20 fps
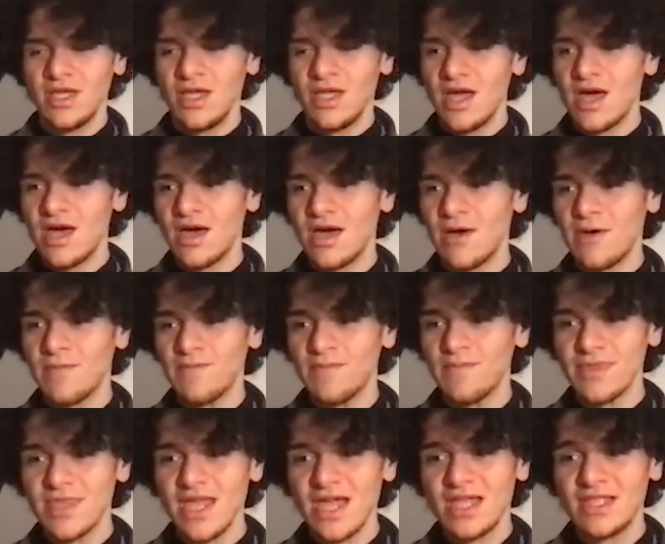
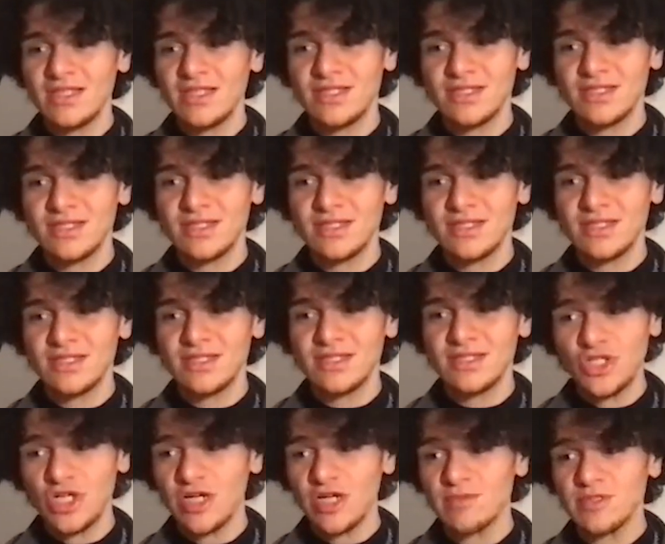And in
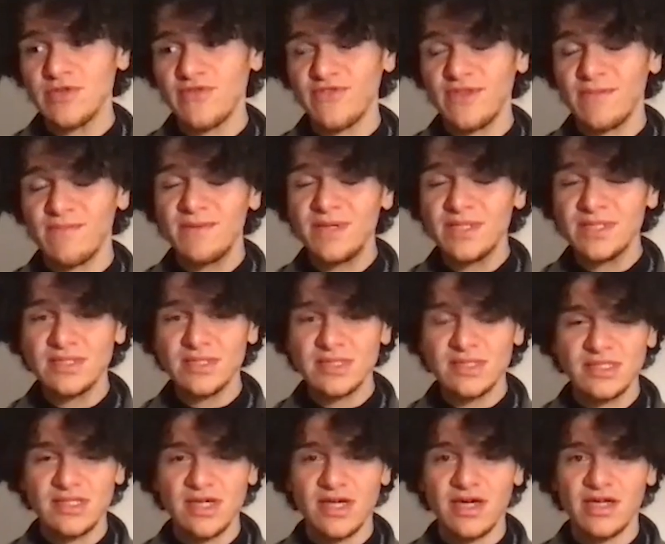terms of the business
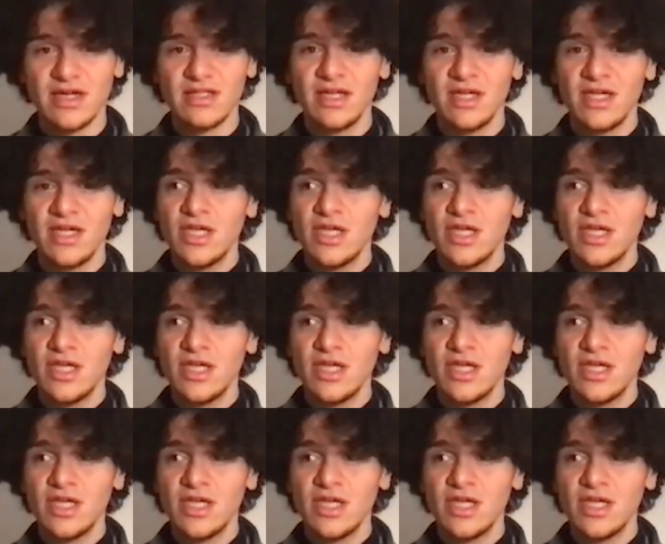side,